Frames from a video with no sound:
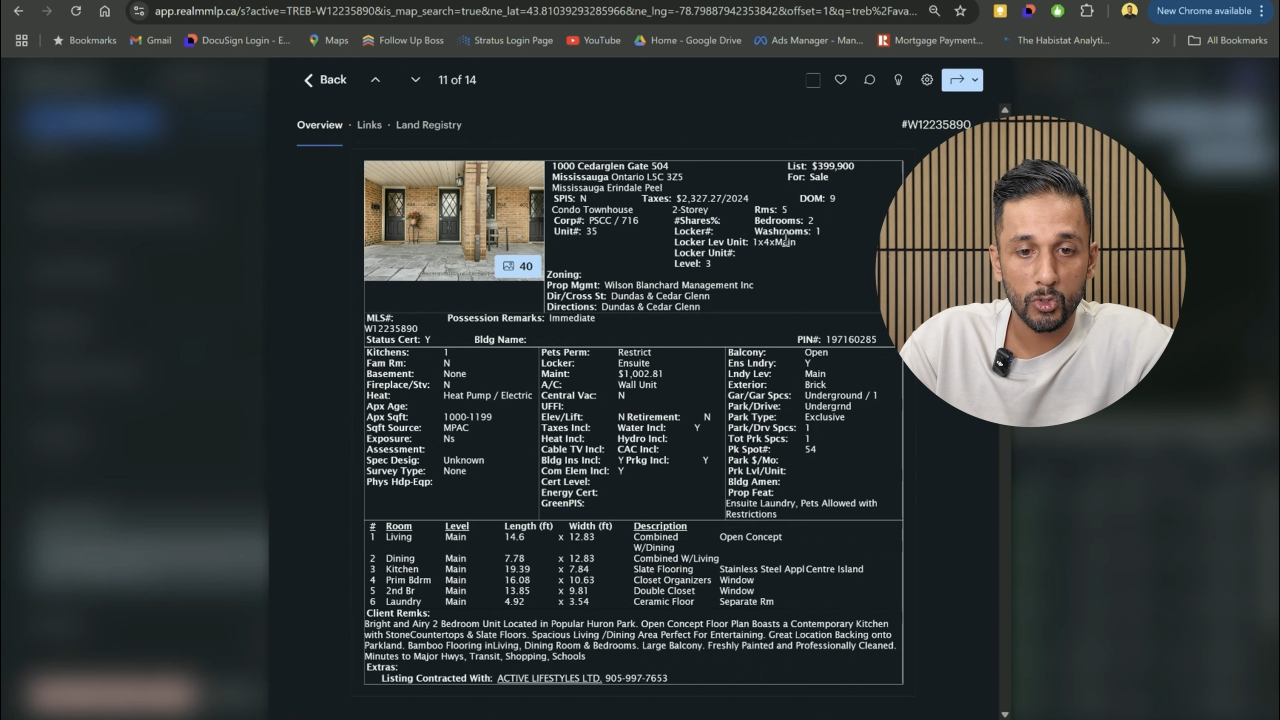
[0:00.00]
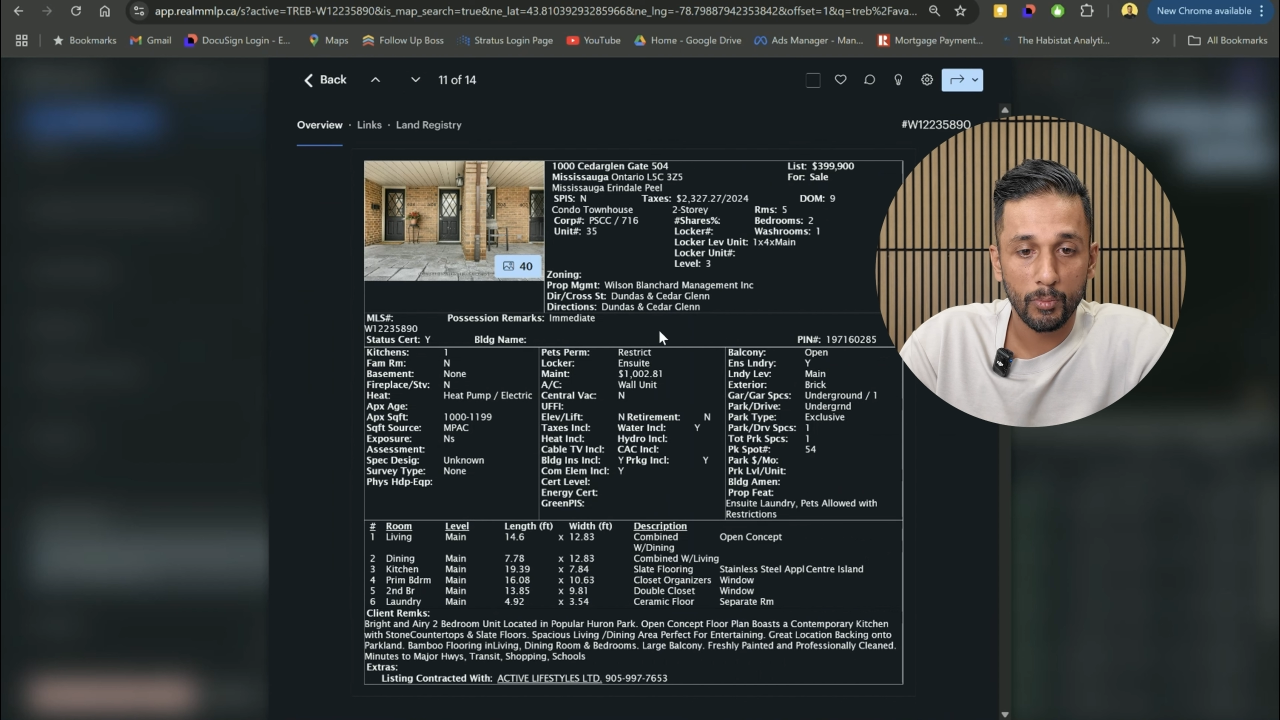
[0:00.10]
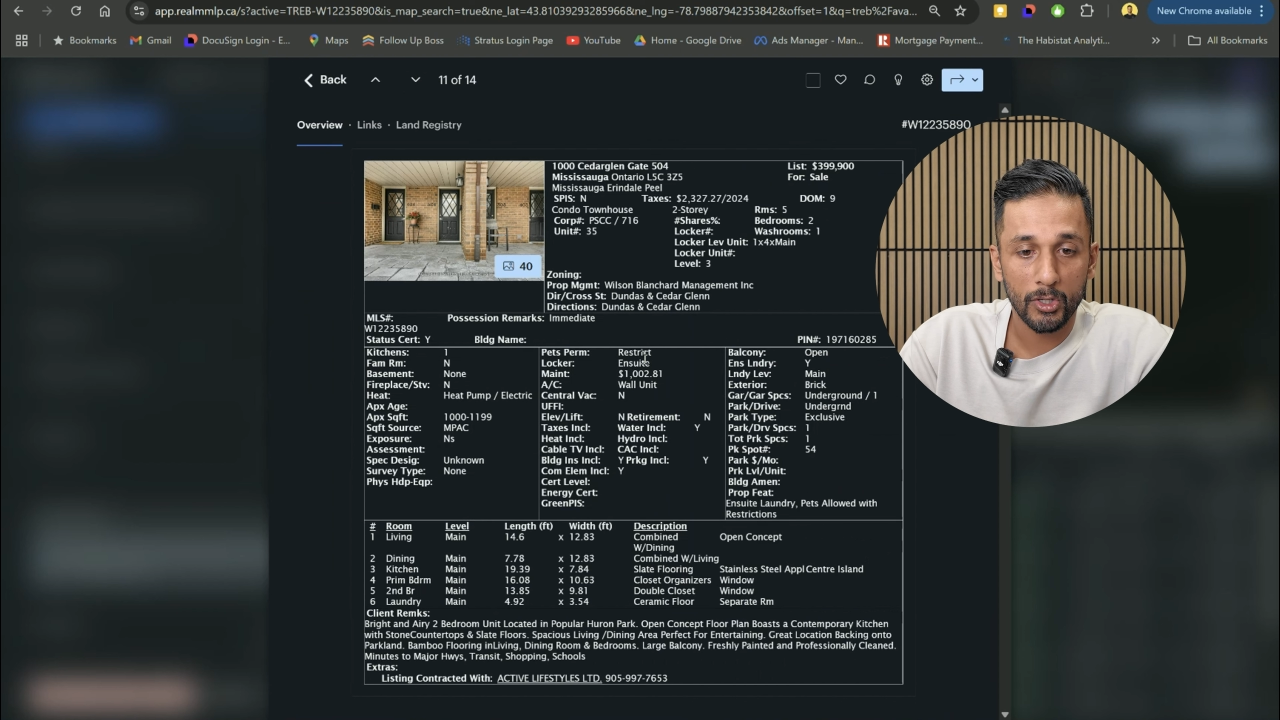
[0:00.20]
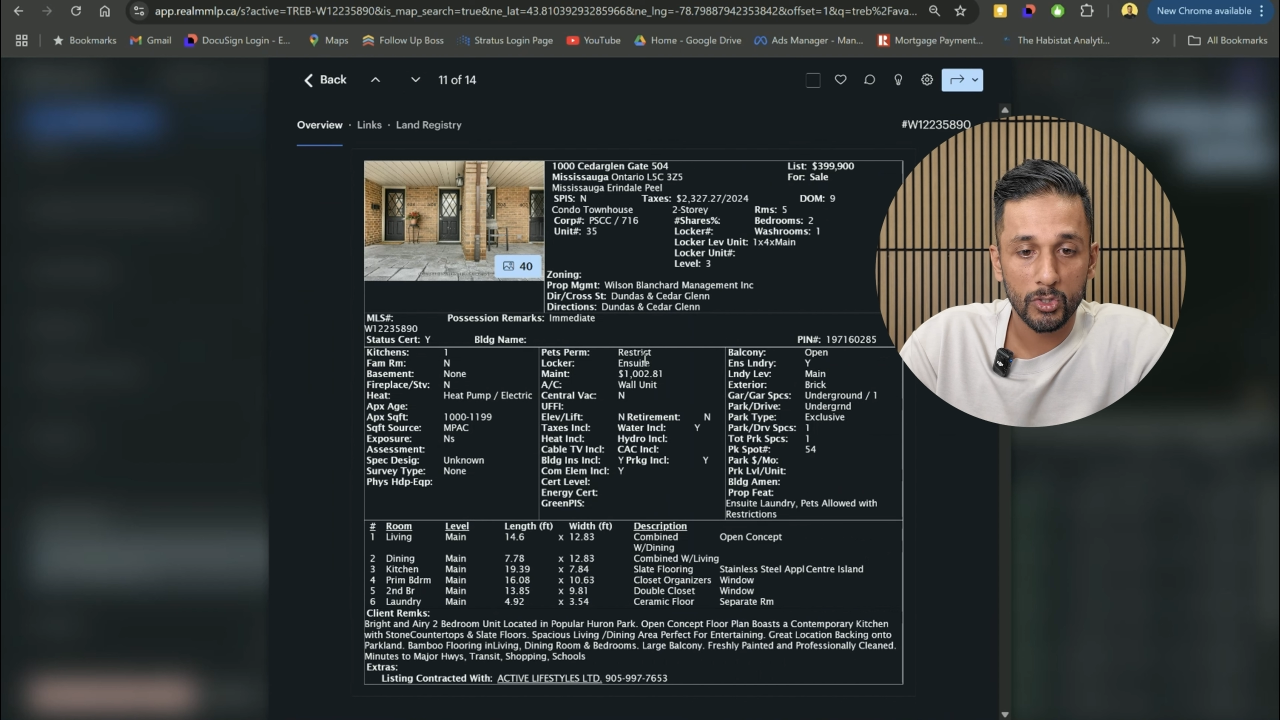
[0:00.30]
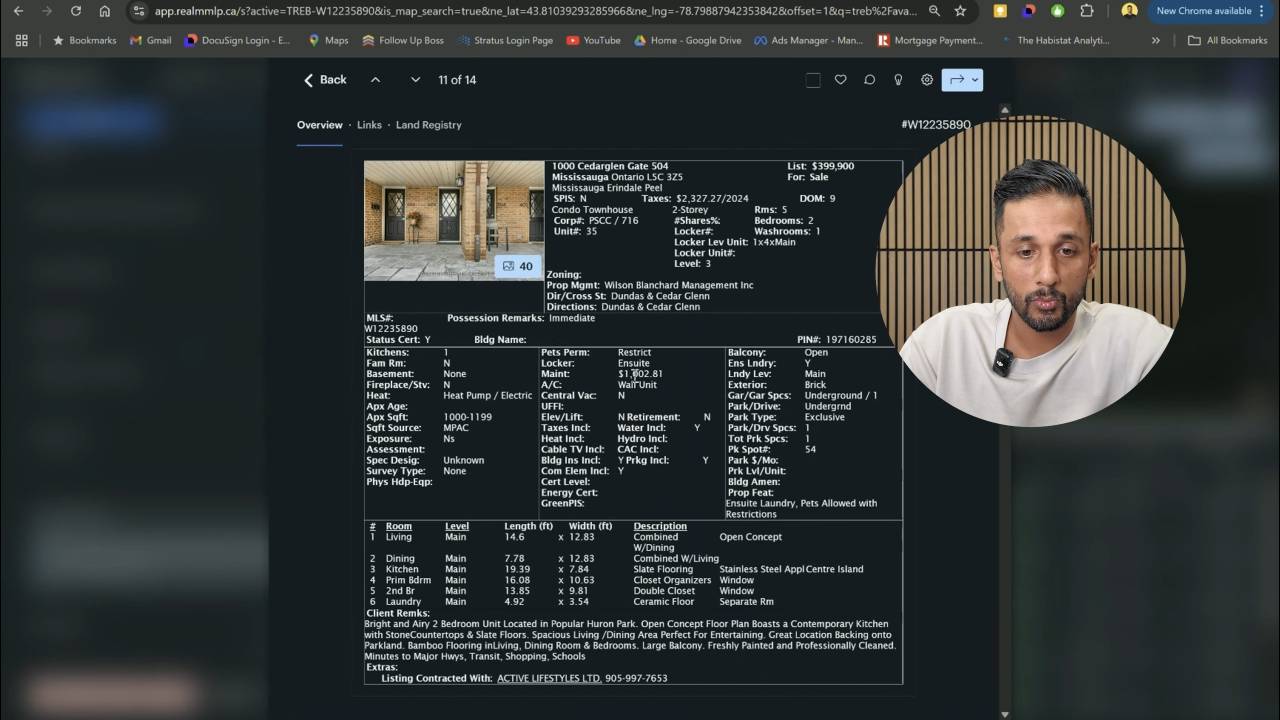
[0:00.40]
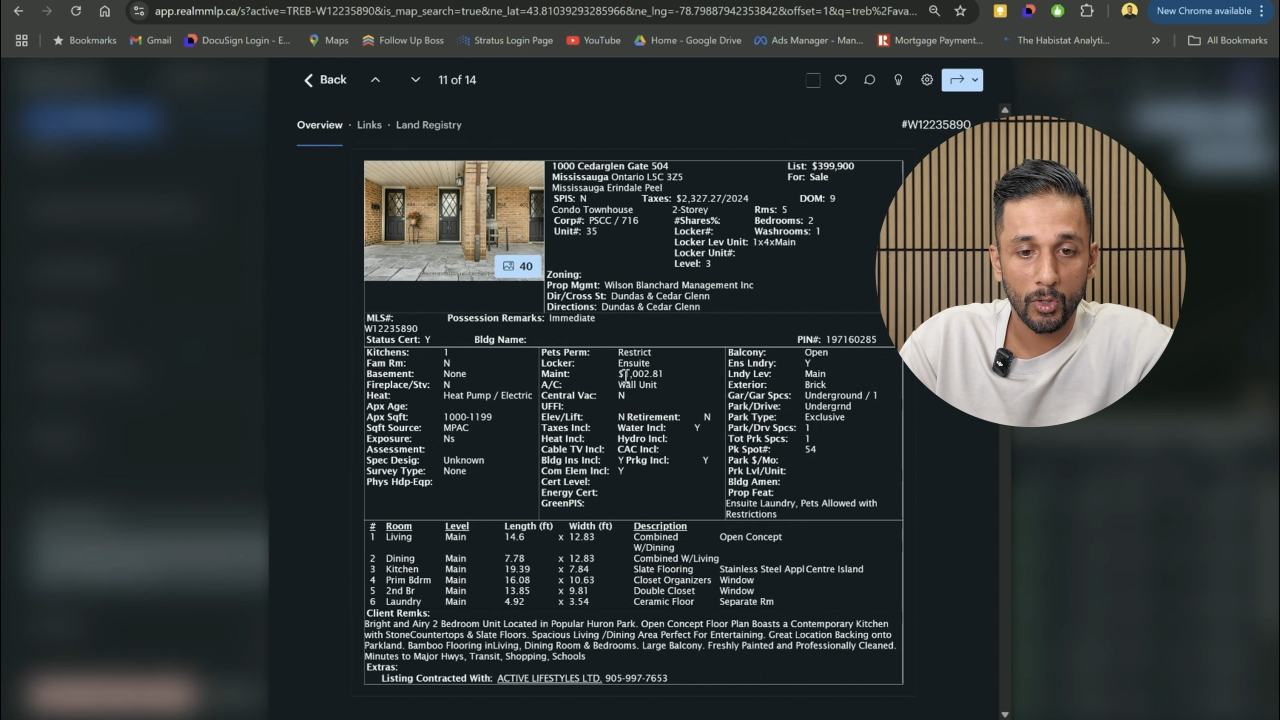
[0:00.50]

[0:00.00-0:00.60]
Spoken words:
2-bedroom,